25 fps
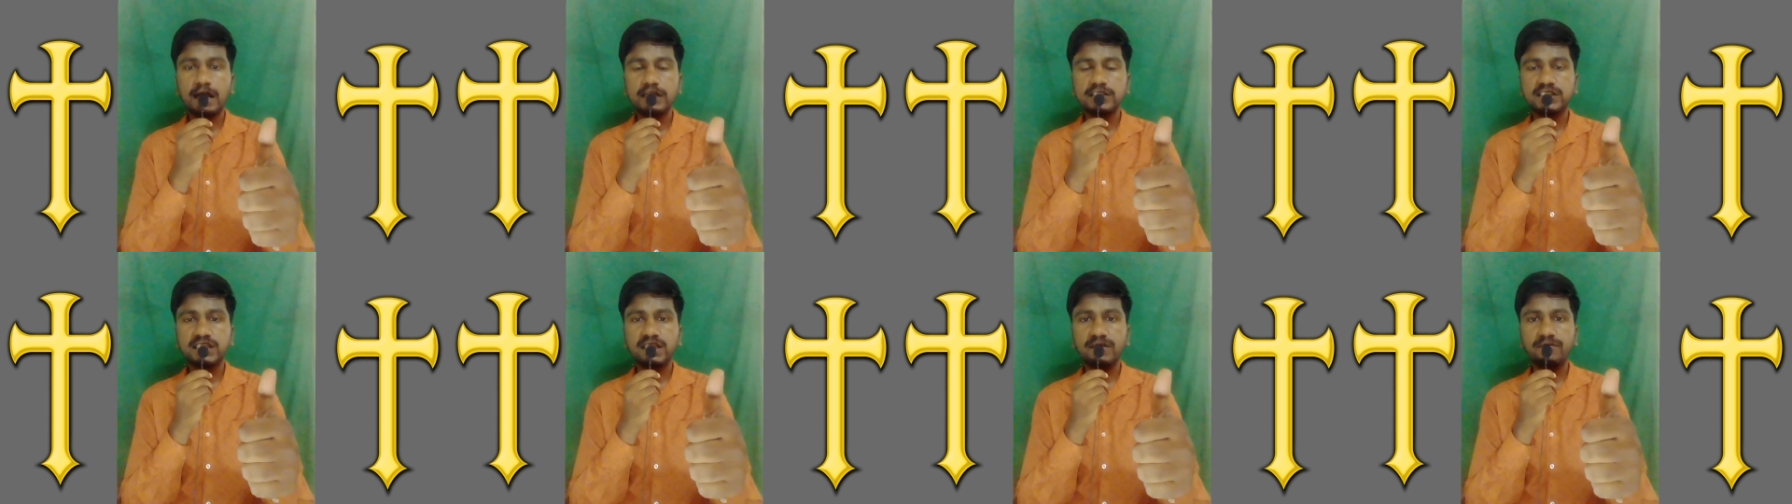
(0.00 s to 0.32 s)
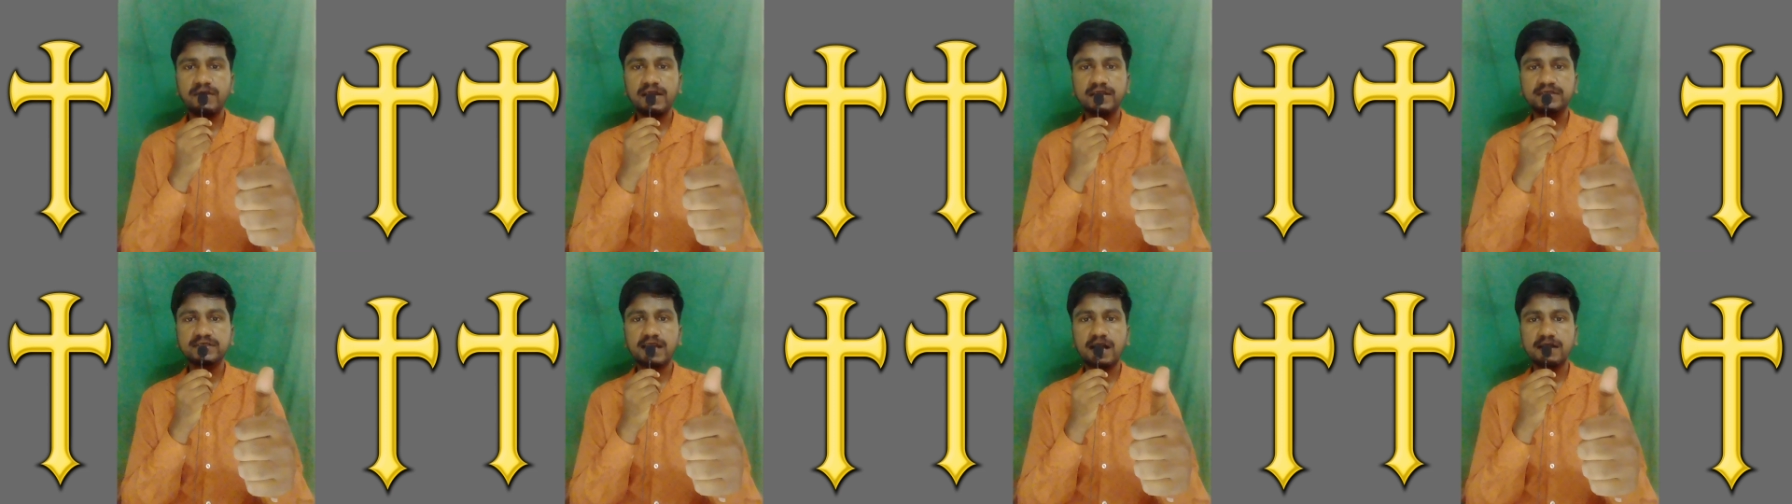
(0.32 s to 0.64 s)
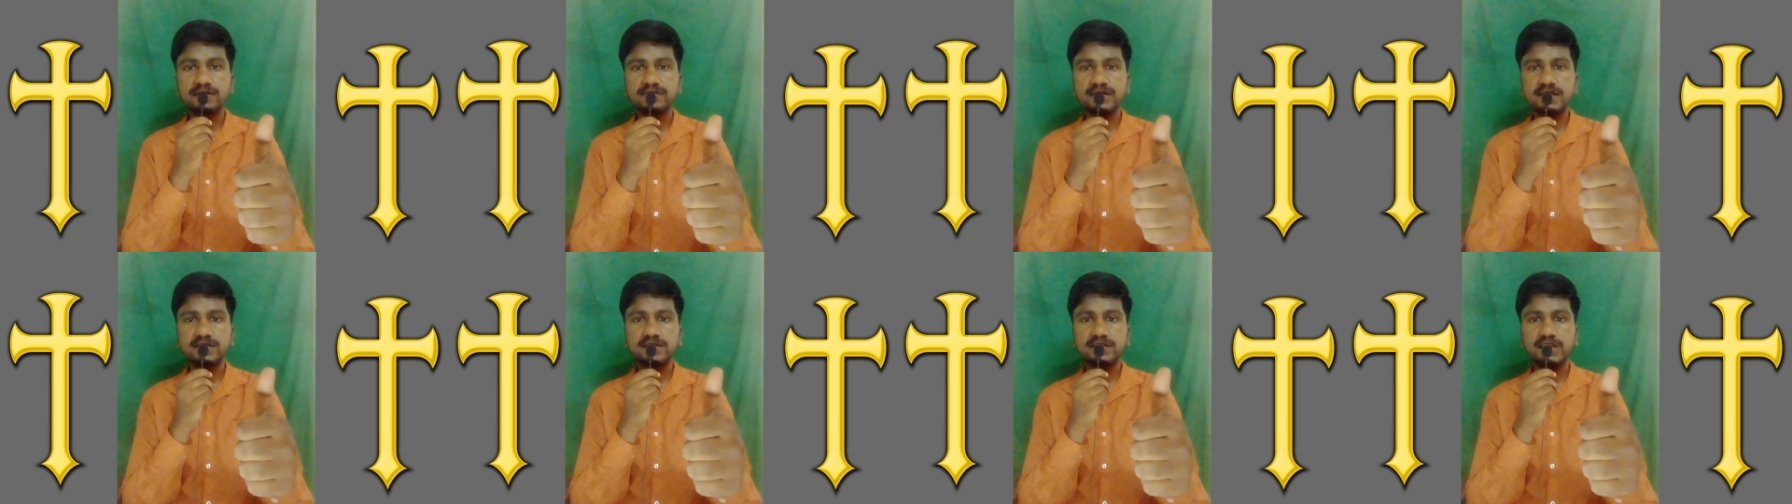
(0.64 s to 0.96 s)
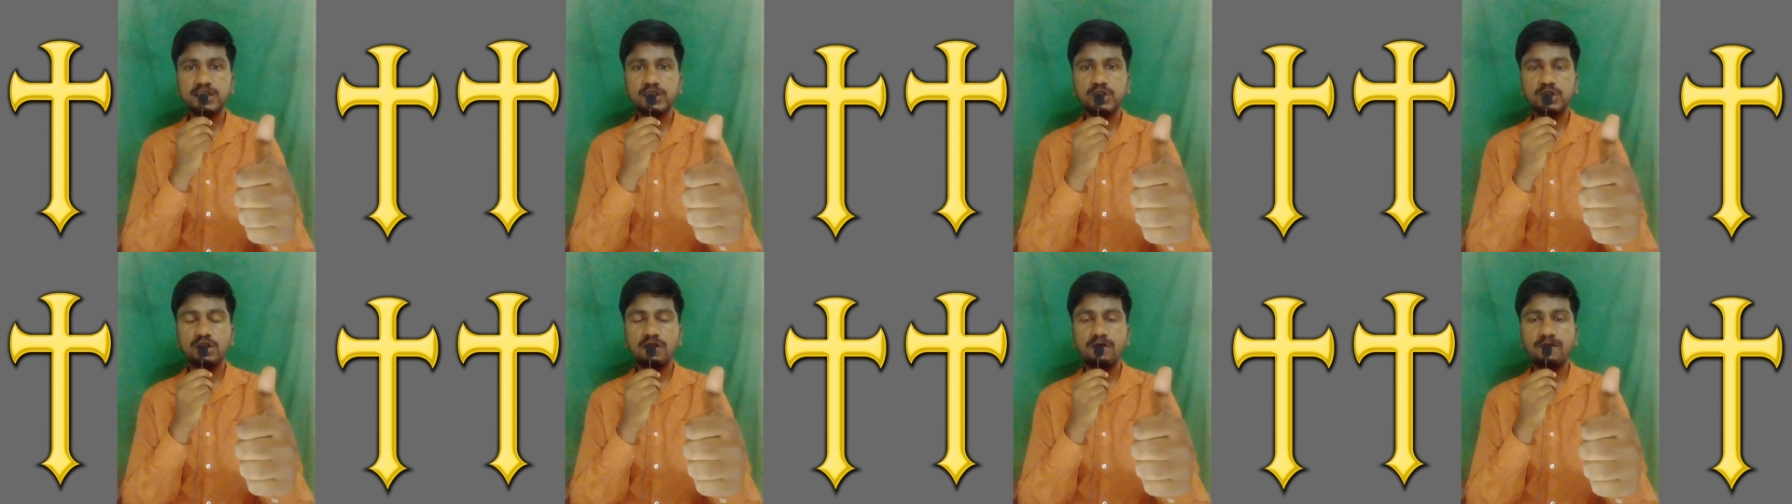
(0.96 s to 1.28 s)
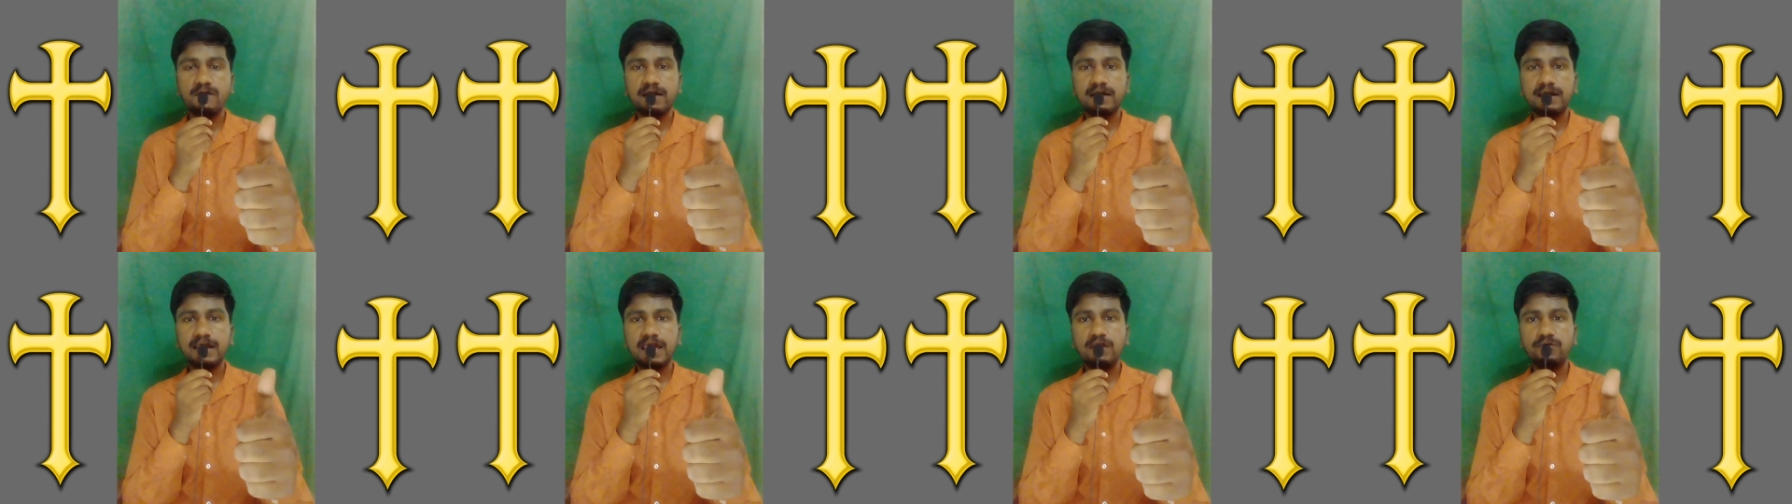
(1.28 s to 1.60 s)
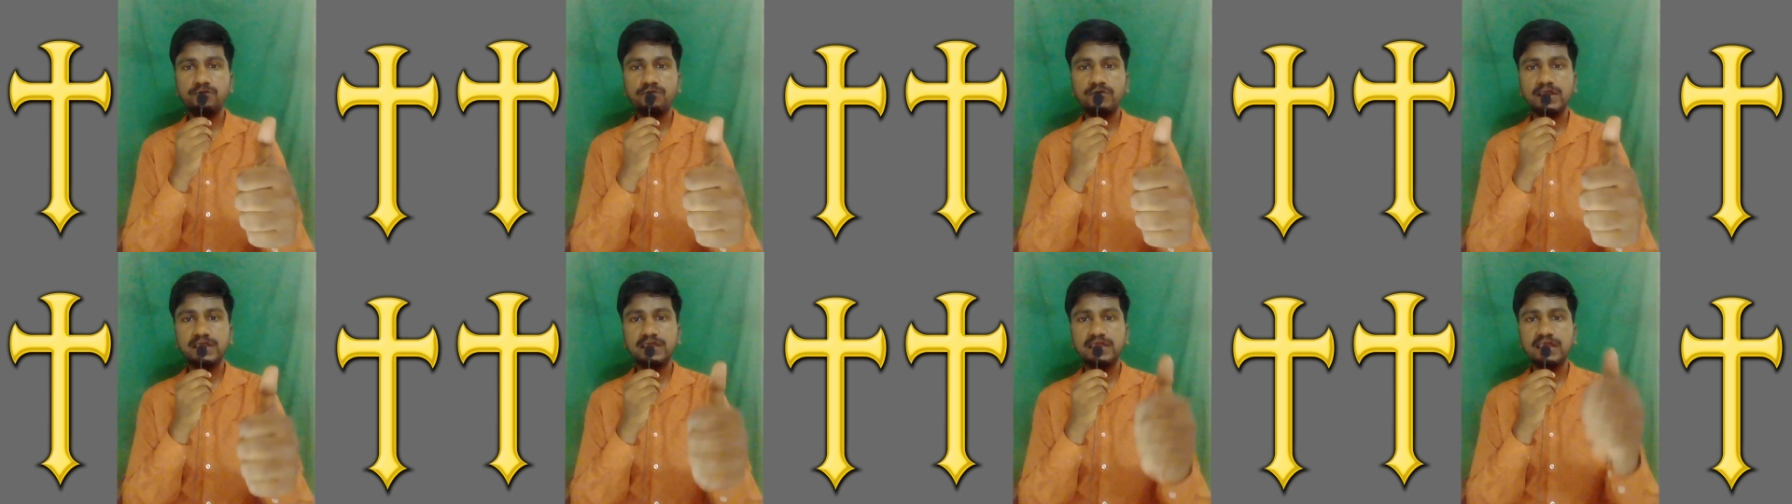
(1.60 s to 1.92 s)
achieving success in your
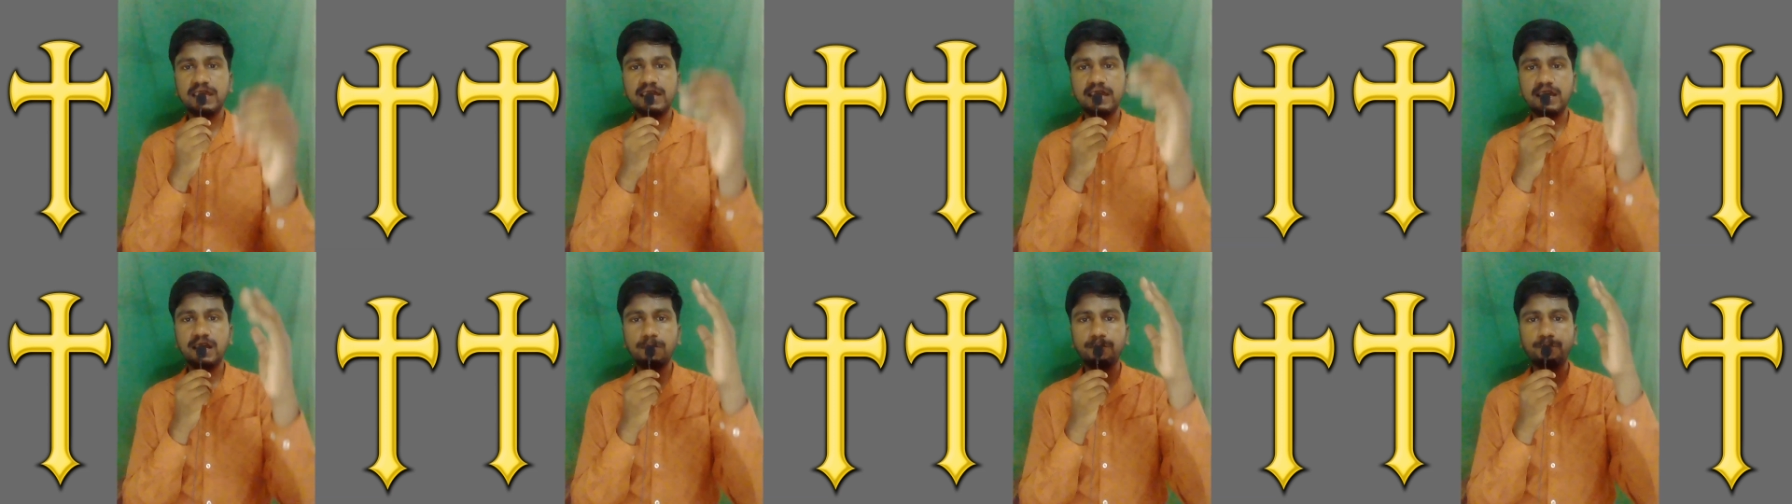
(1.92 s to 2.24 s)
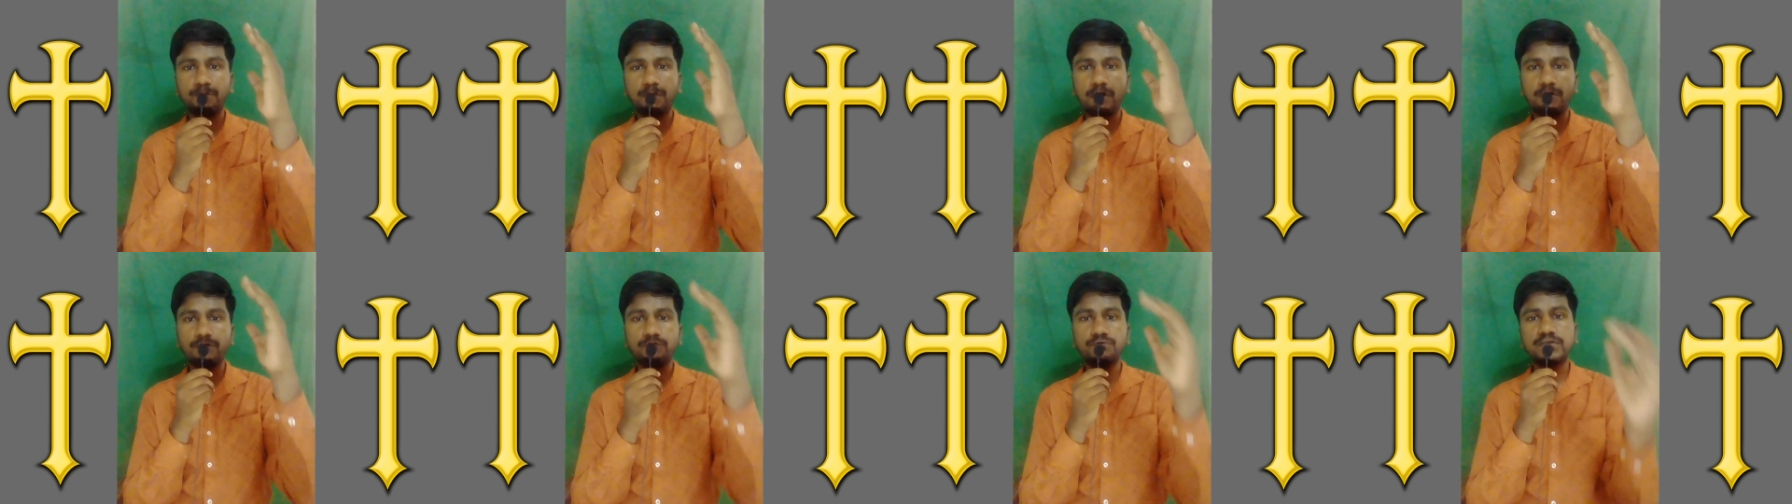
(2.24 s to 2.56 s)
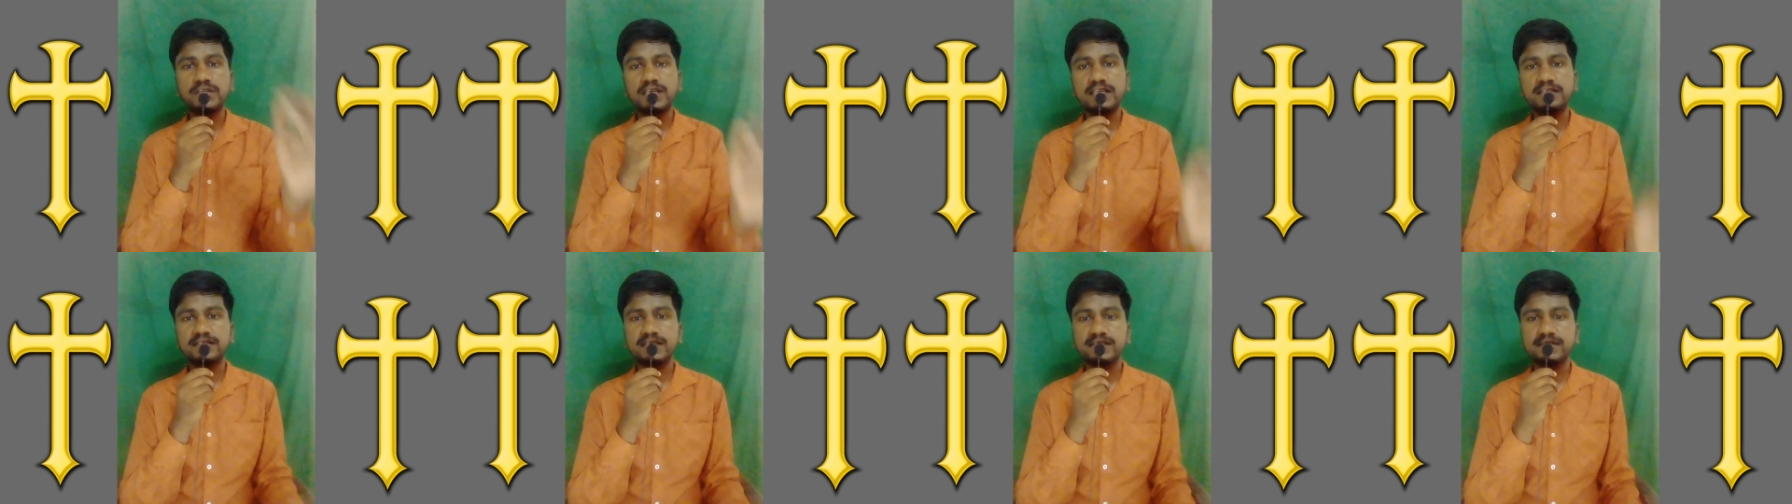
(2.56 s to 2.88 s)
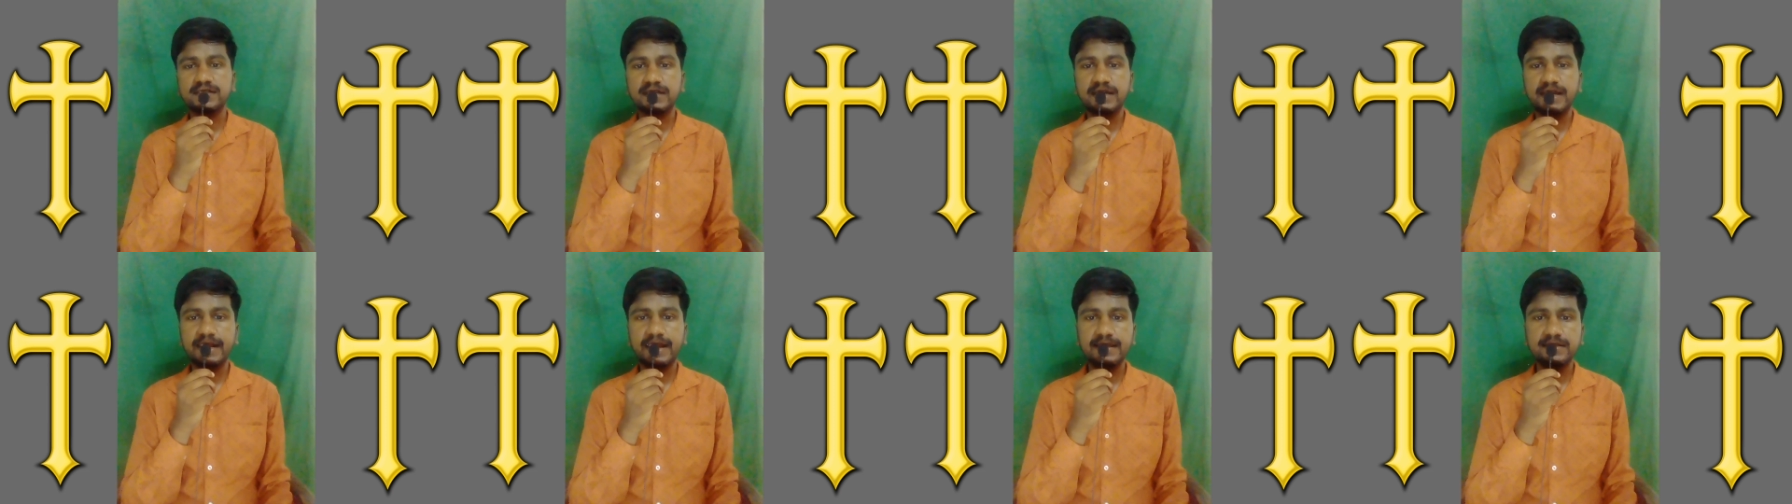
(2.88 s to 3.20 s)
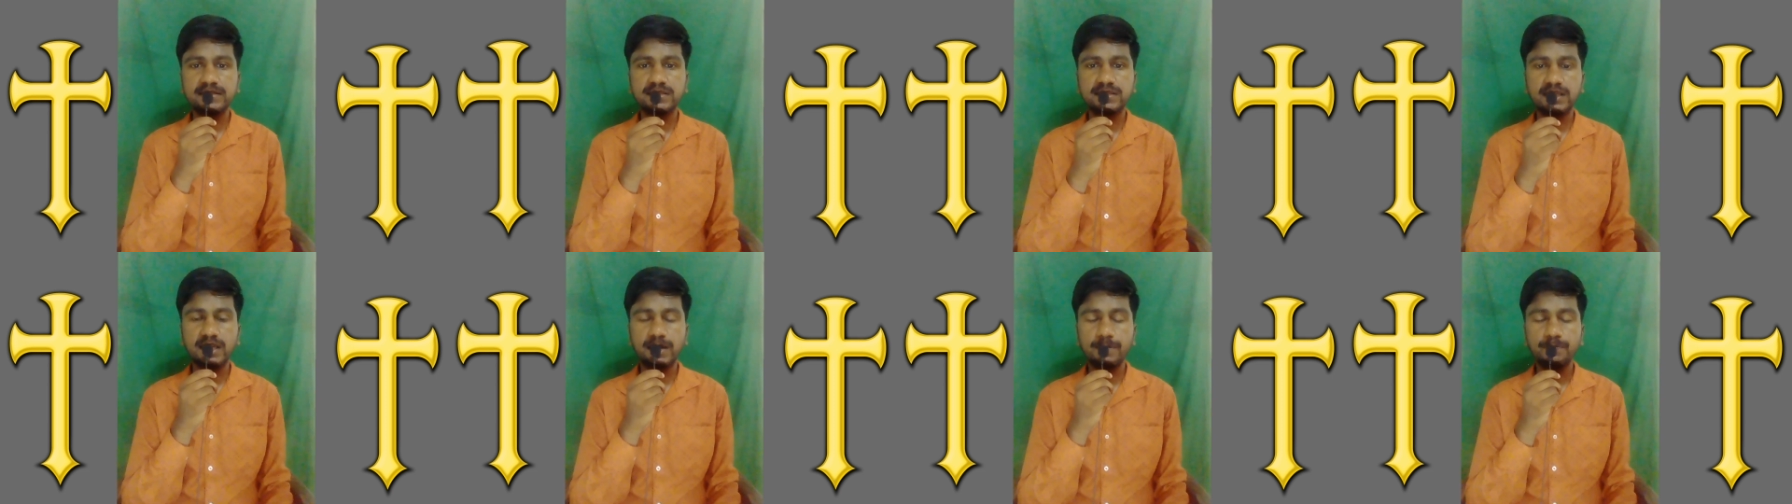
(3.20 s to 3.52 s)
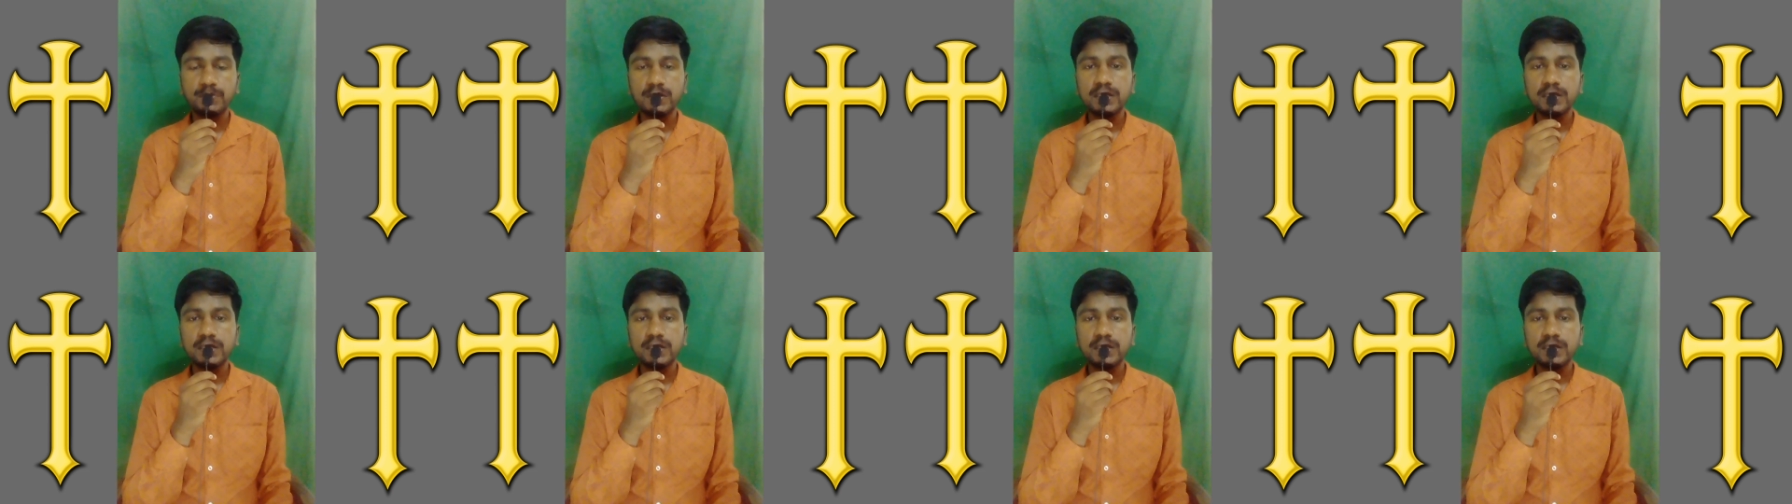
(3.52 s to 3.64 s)
life with the help of Jesus grace.